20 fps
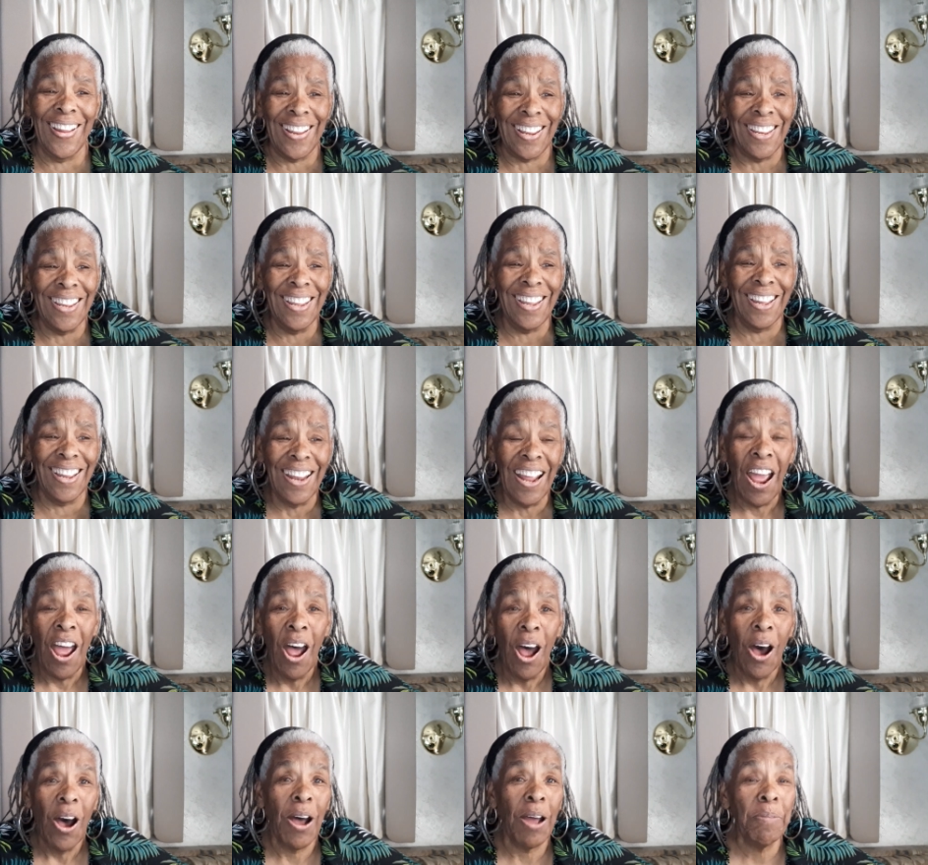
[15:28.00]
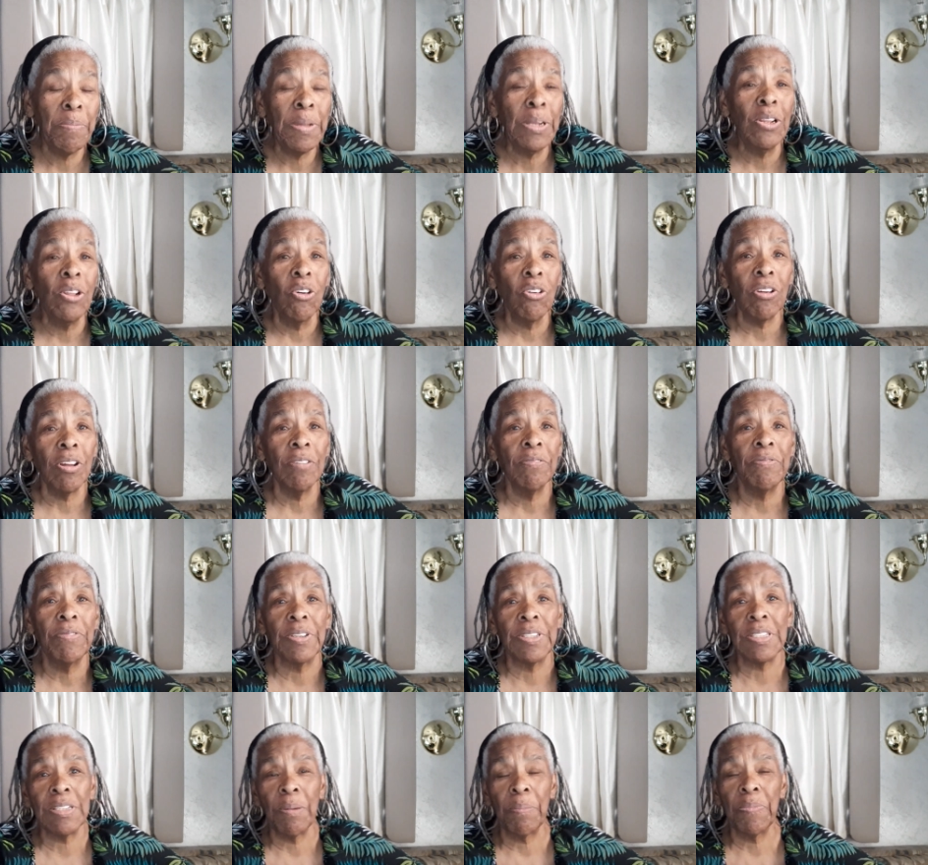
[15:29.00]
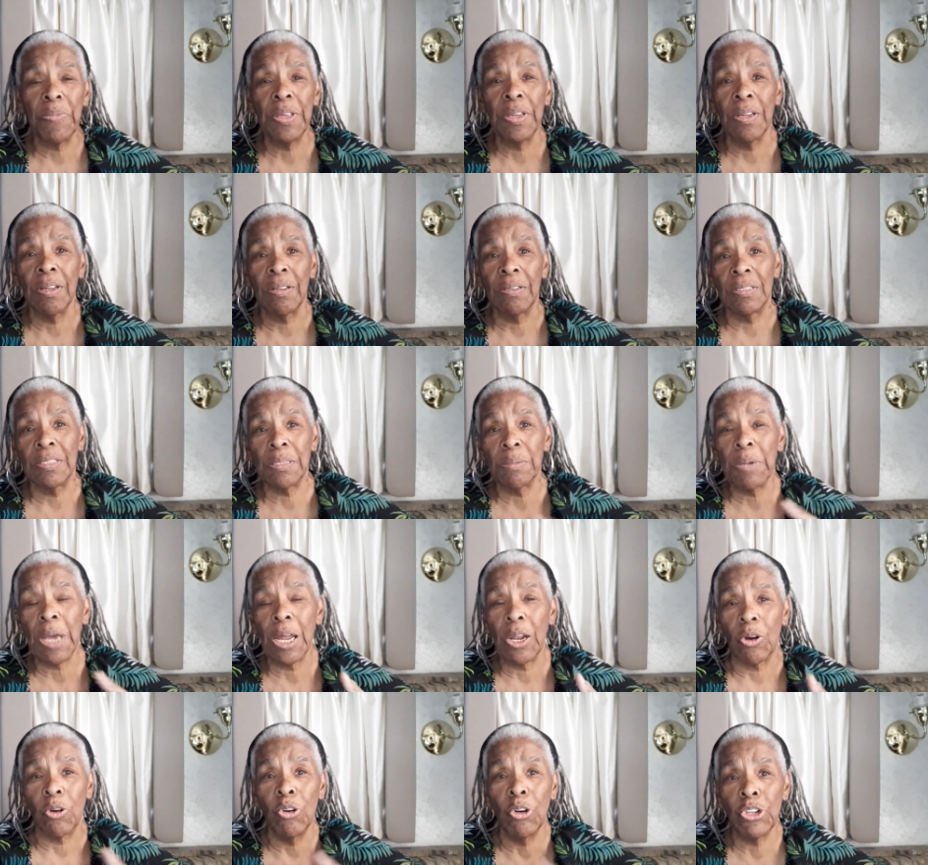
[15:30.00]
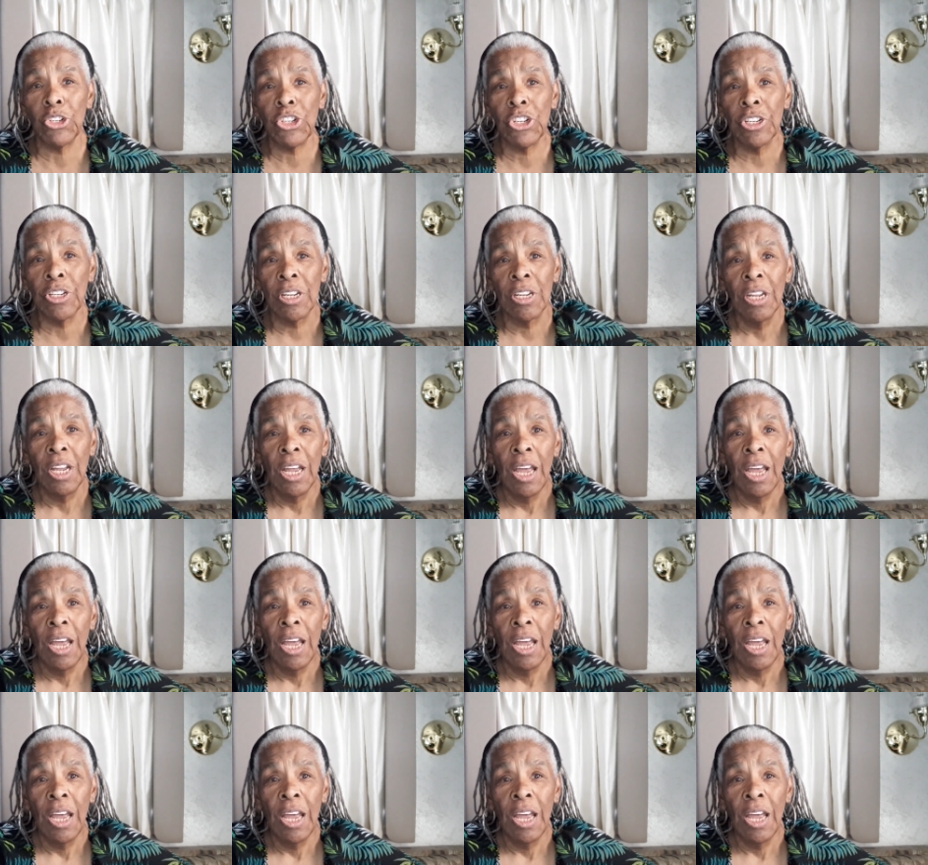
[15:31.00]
You know, I've been looking for something, some kind of cushion.